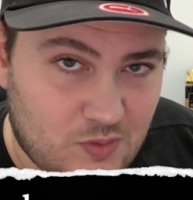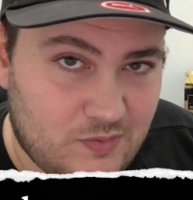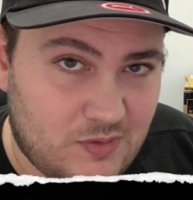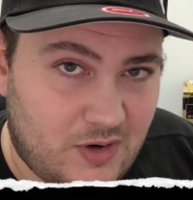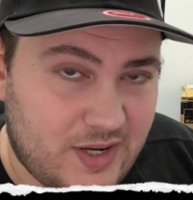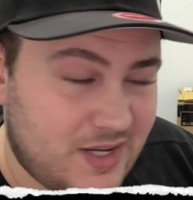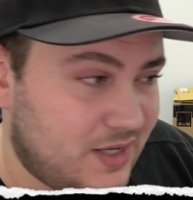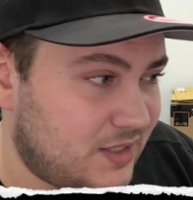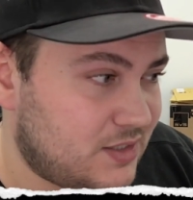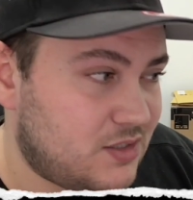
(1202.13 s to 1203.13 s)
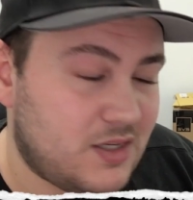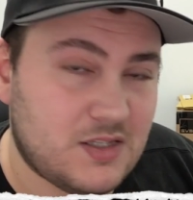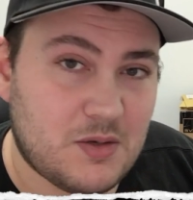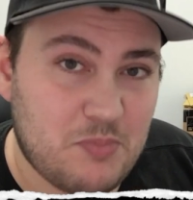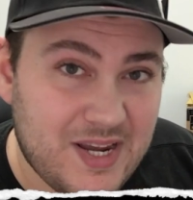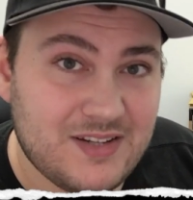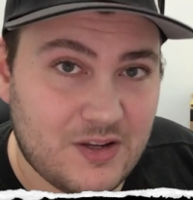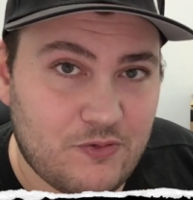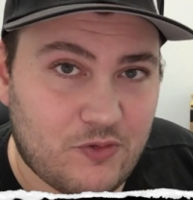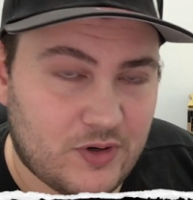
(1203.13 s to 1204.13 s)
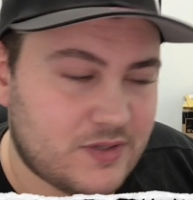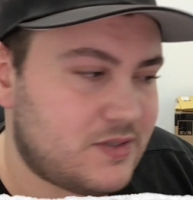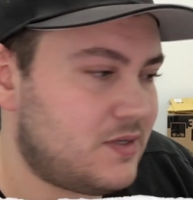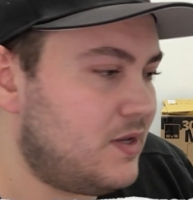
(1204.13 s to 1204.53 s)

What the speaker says: right? It's a big difference.